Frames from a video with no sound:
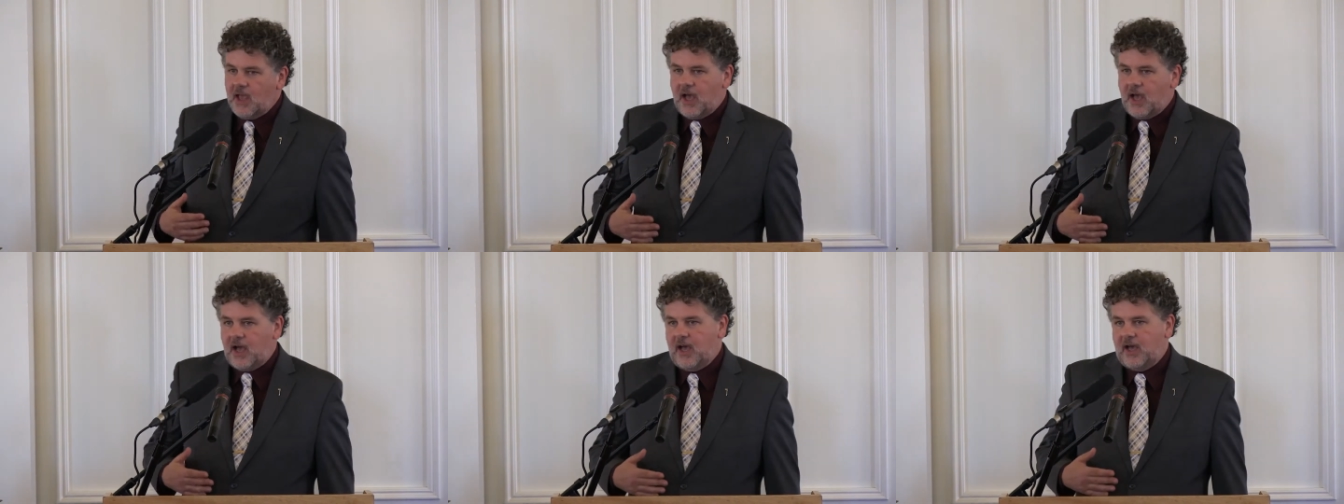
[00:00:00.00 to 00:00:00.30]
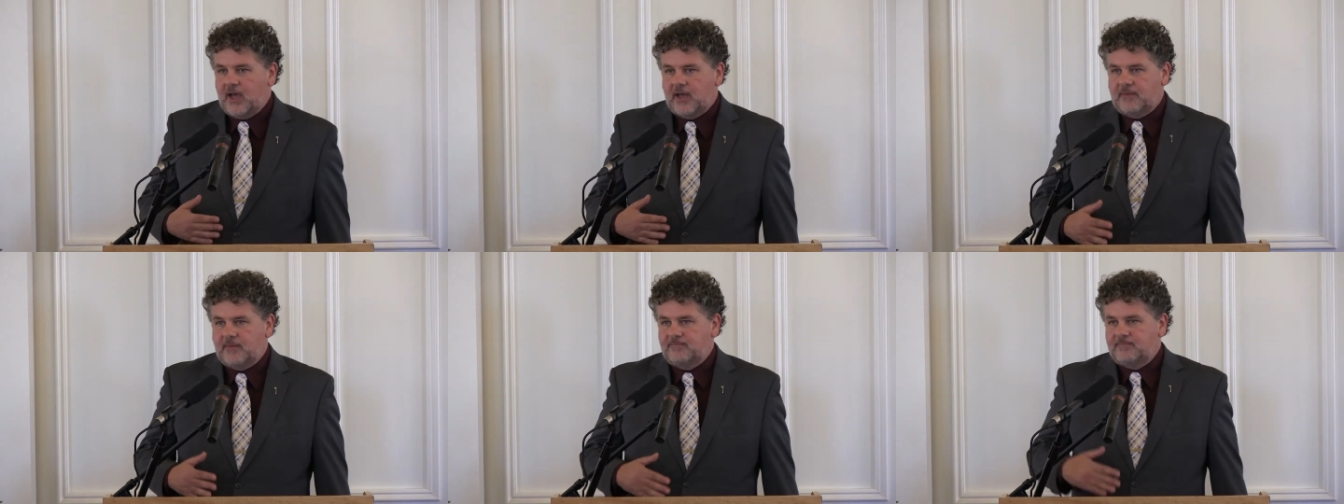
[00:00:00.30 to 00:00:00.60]

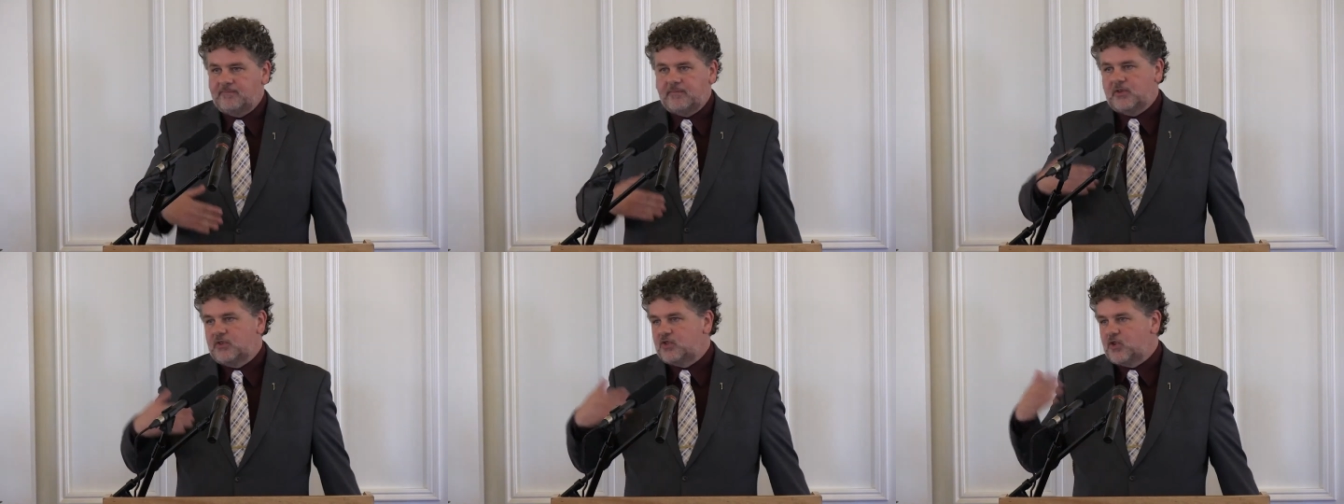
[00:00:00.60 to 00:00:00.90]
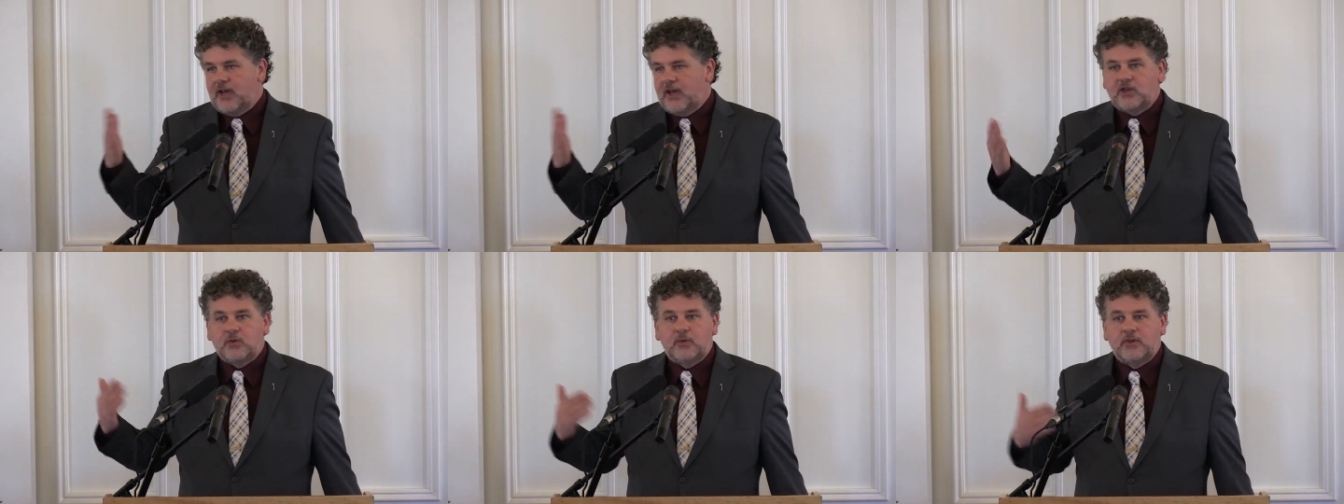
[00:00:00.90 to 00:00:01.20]
uh,
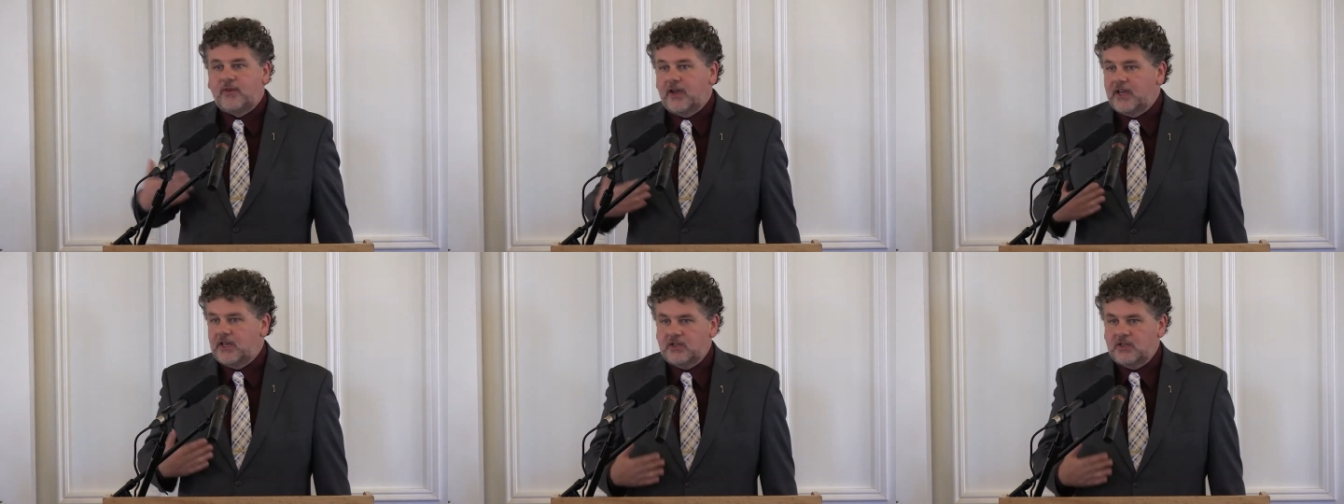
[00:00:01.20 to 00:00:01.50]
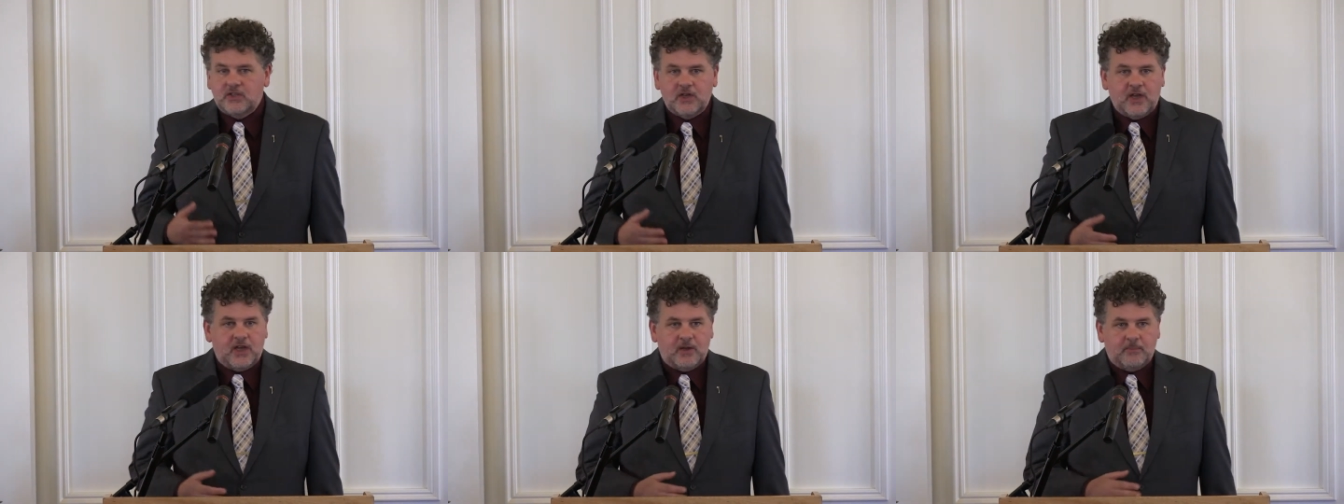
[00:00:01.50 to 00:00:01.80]
trying to invite
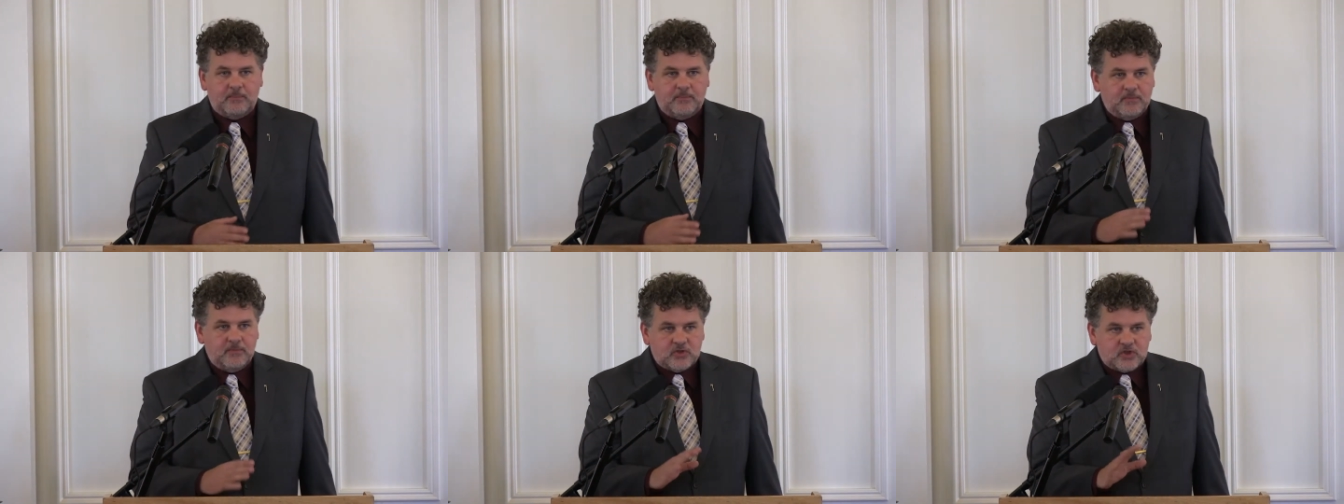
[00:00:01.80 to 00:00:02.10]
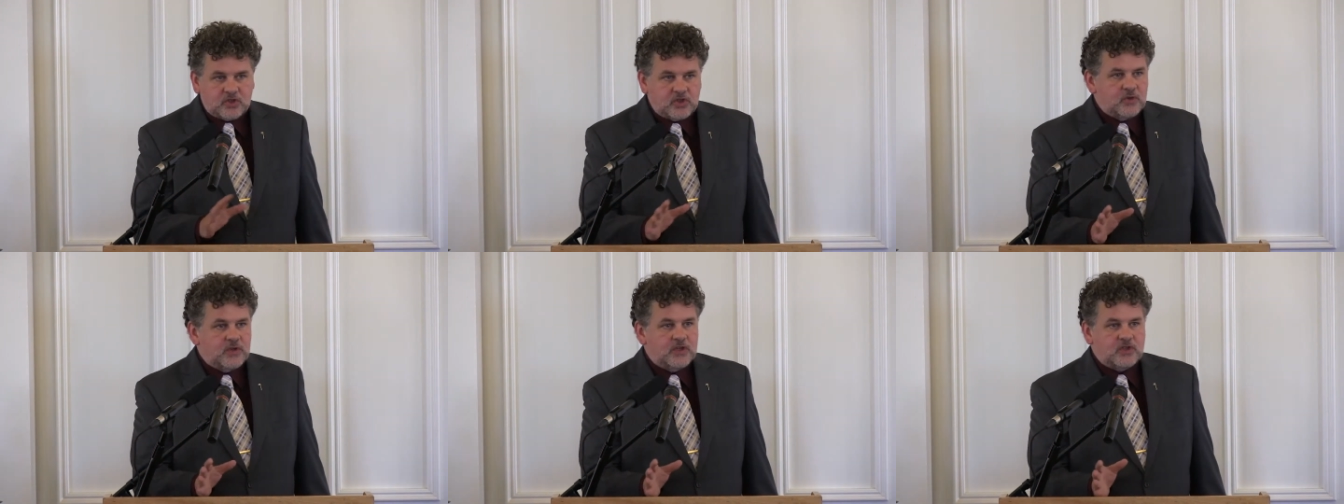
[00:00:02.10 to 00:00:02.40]
uh,
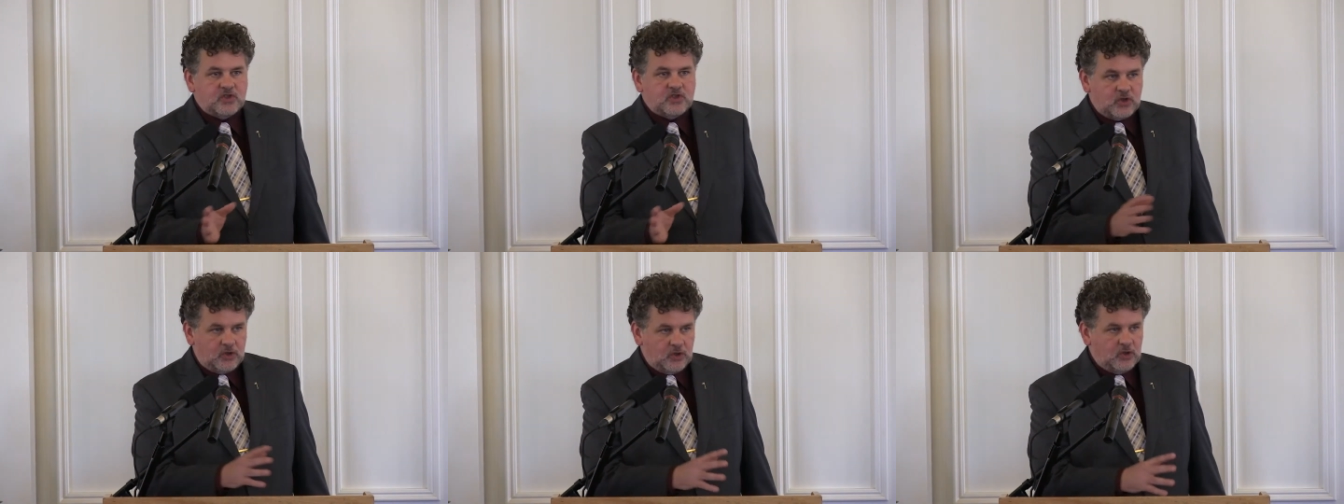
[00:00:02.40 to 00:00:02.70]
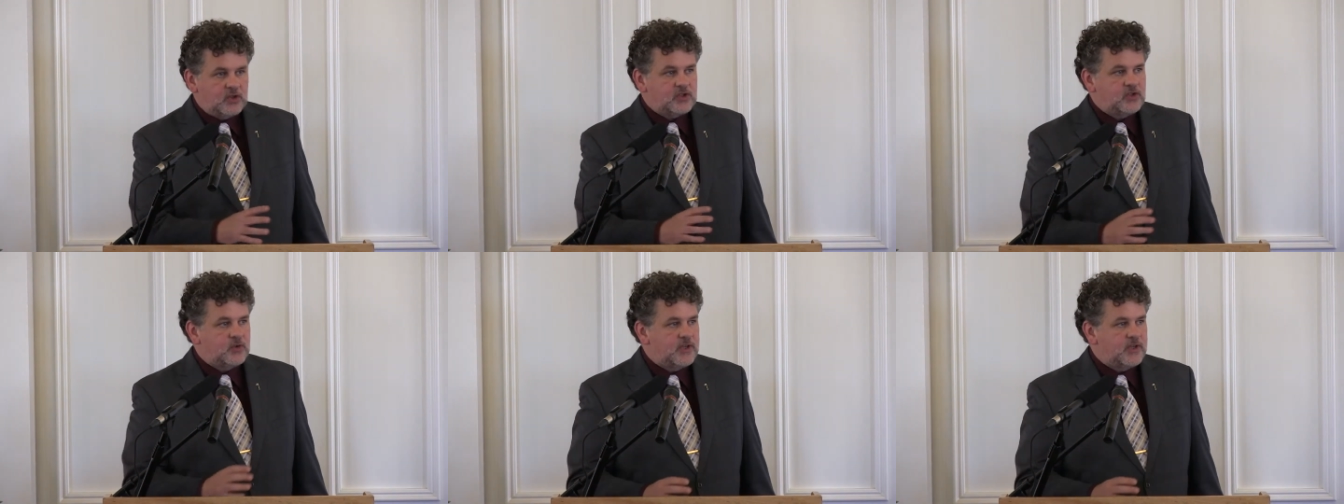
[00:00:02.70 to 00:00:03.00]
students to
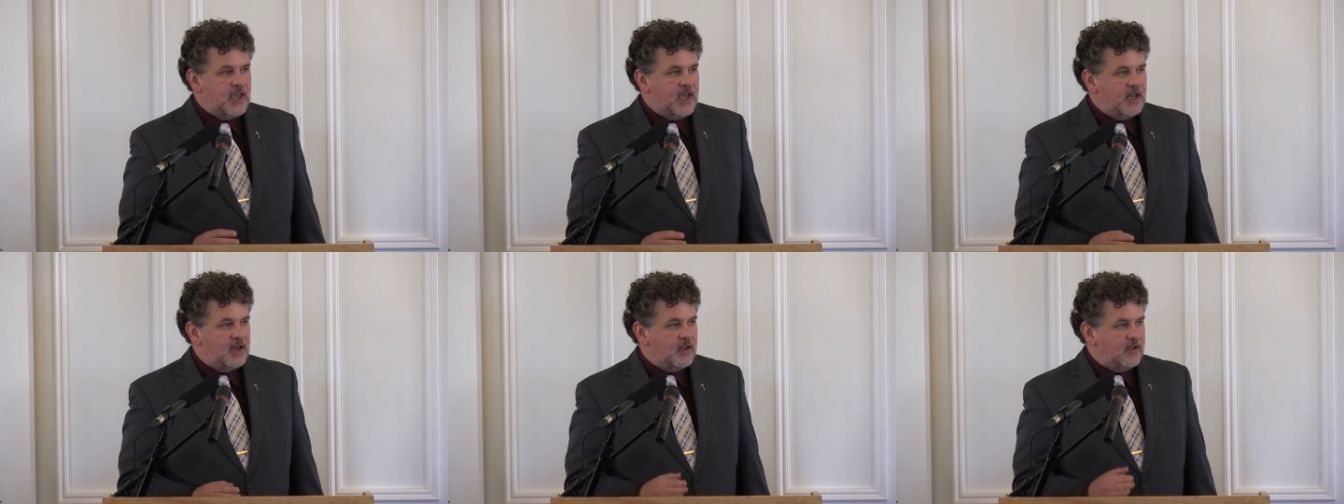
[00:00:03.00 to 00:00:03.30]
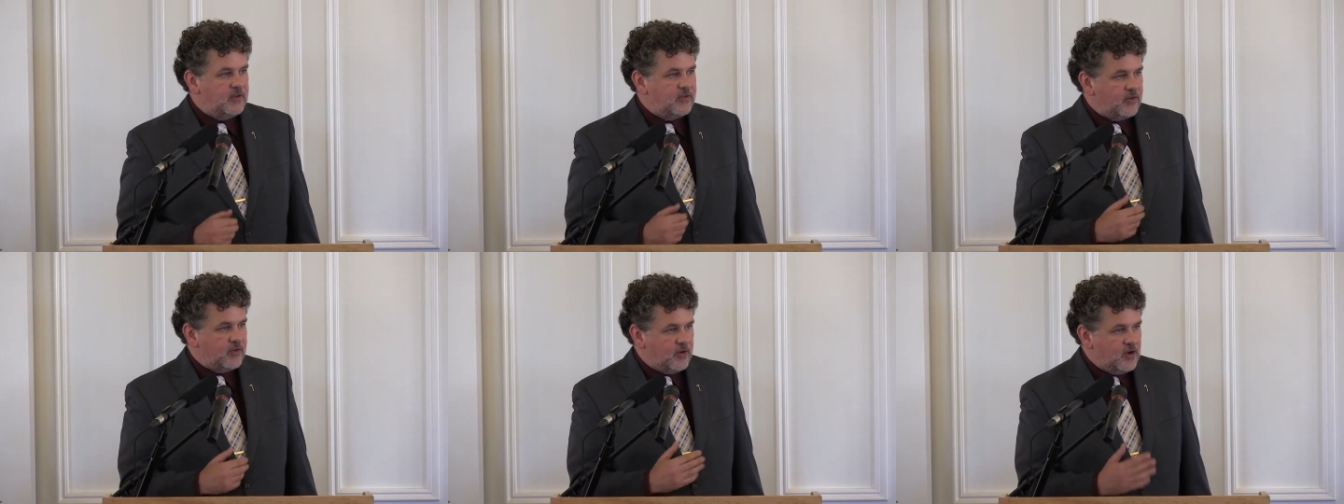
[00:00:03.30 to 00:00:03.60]
look to Acadia
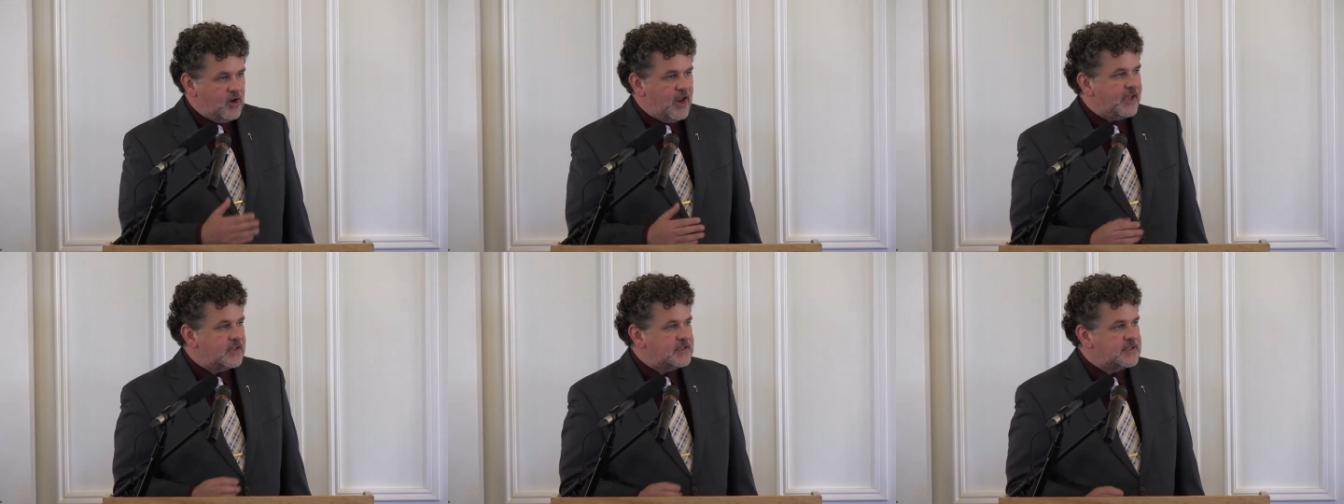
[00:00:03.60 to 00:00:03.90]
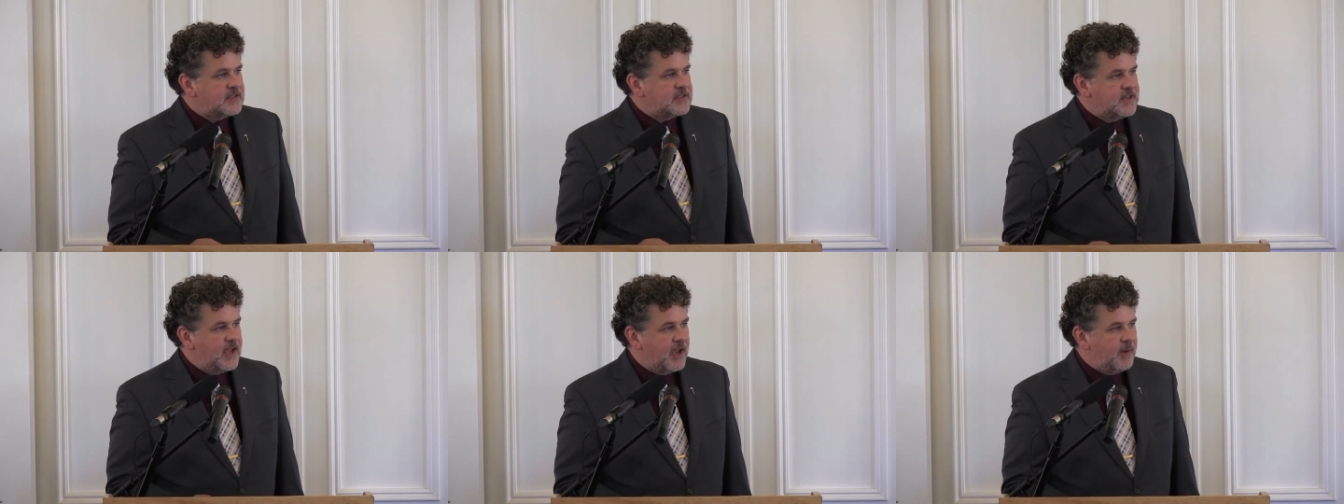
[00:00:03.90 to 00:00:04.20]
as their next
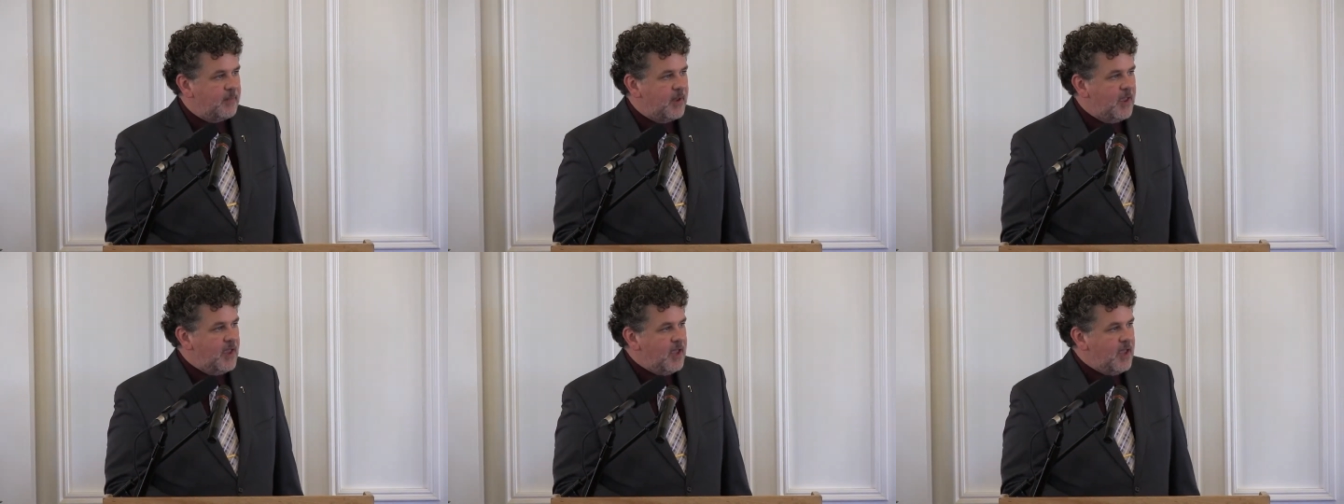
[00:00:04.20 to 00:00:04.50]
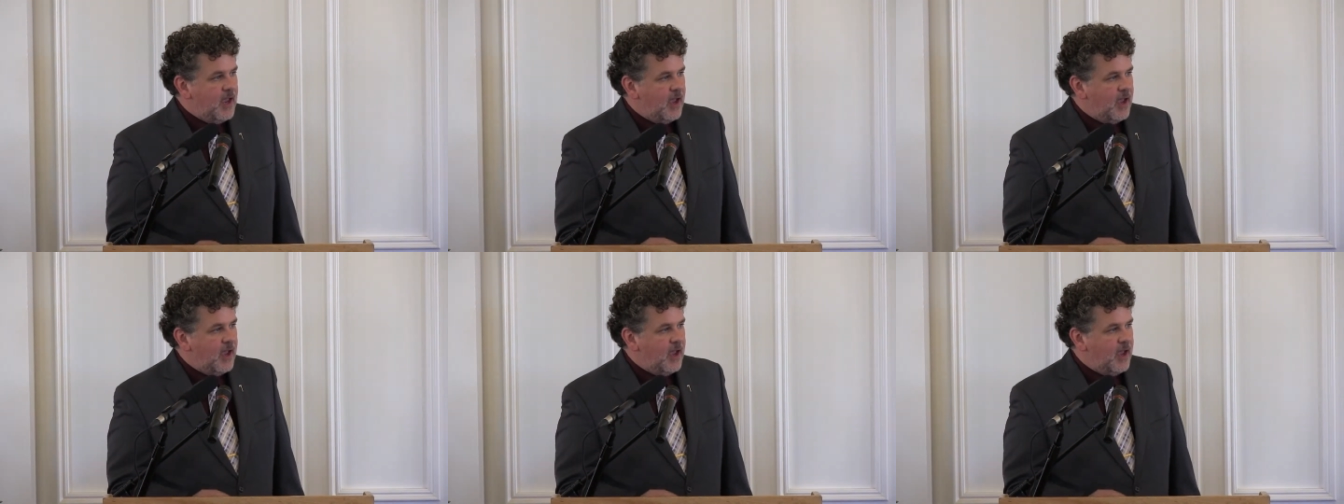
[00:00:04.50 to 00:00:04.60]
step.